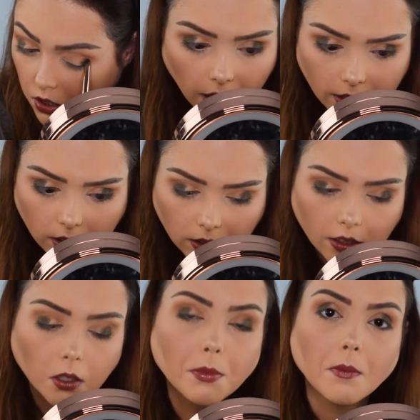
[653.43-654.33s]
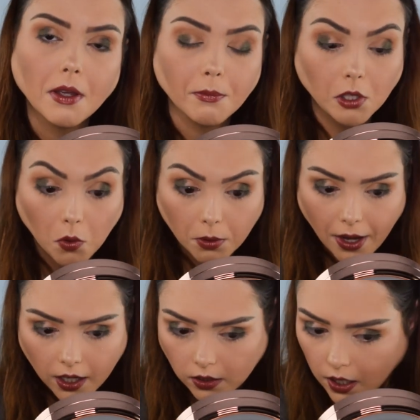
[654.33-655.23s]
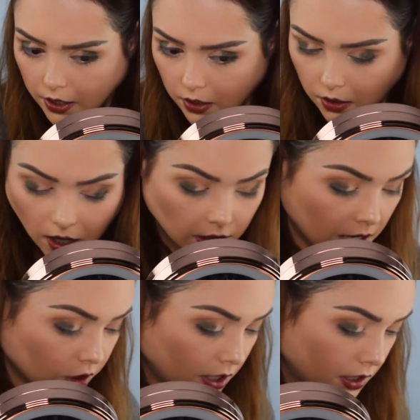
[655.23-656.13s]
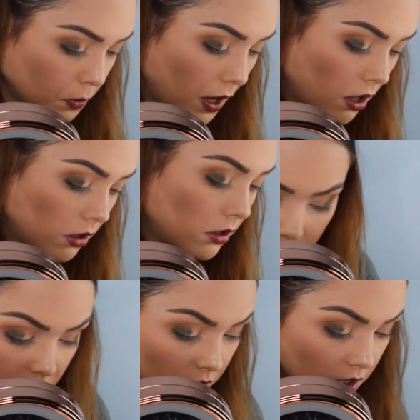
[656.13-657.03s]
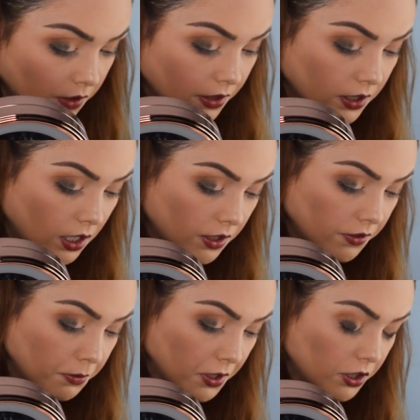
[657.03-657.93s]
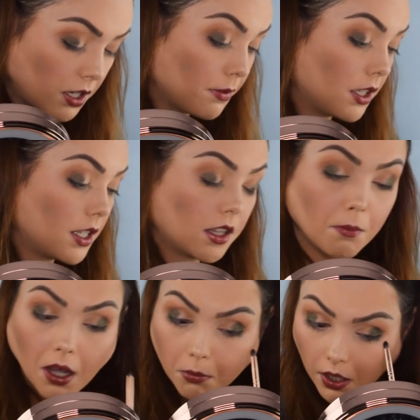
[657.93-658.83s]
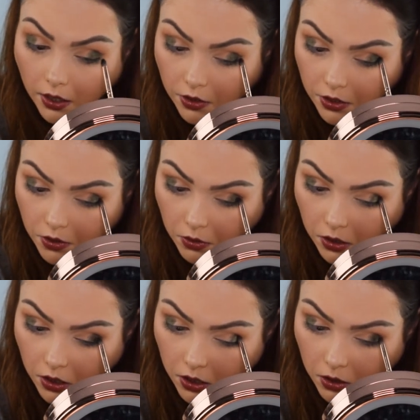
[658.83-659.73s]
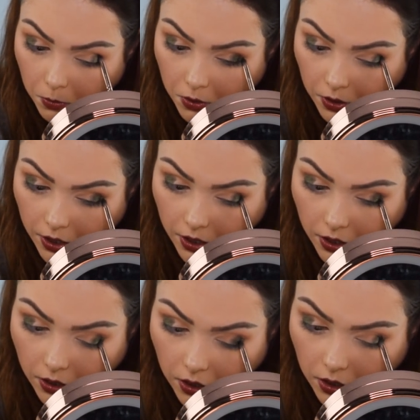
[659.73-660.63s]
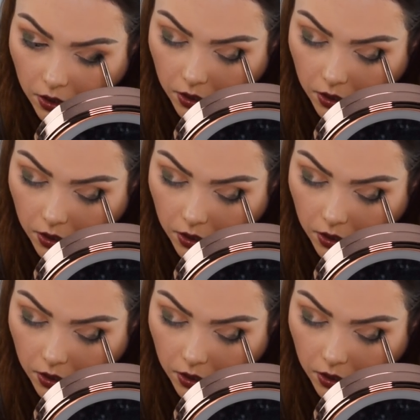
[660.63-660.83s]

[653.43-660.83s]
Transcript: I did a little bit on my lower back line, lash line as well. And just to give it a touch of dimension, I'm gonna take the matte black and just do a little bit right here.